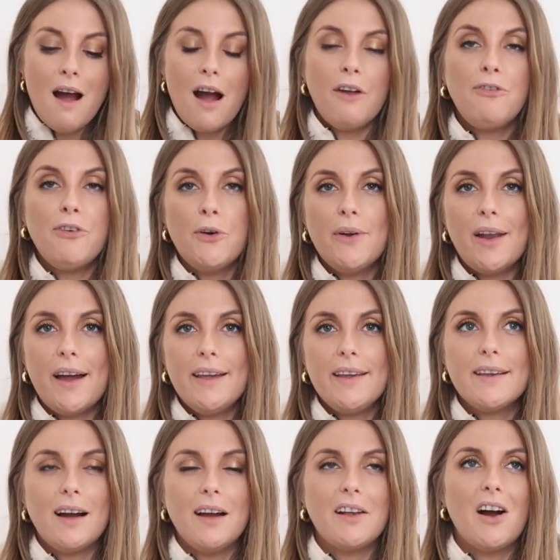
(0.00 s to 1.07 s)
I feel
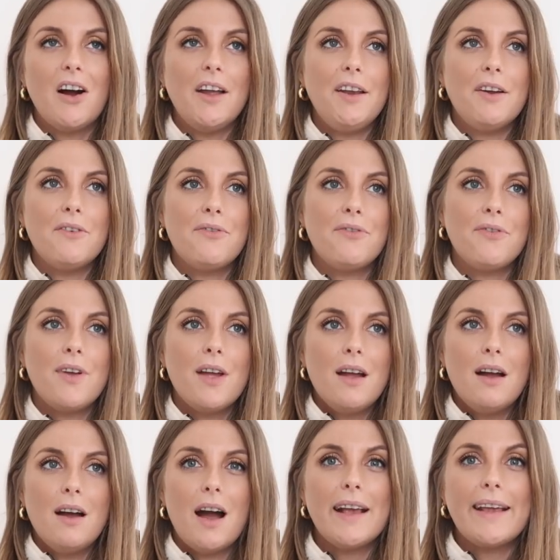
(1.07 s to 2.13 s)
like I kind of,
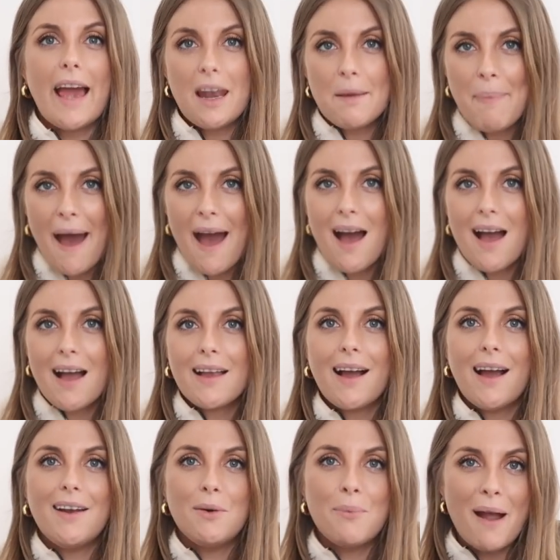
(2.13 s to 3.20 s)
I get a bag
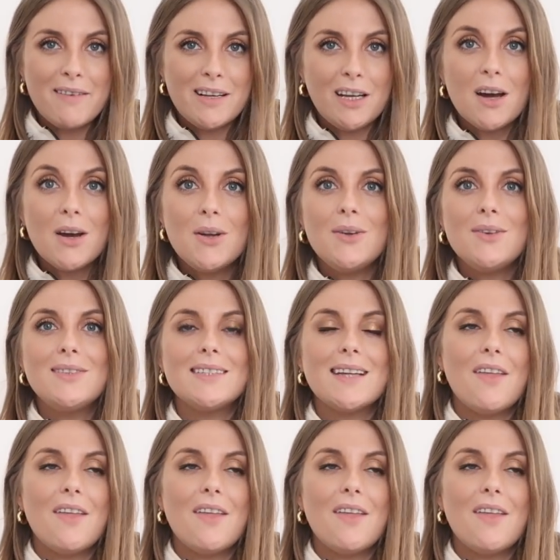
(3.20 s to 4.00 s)
and I wear it loads,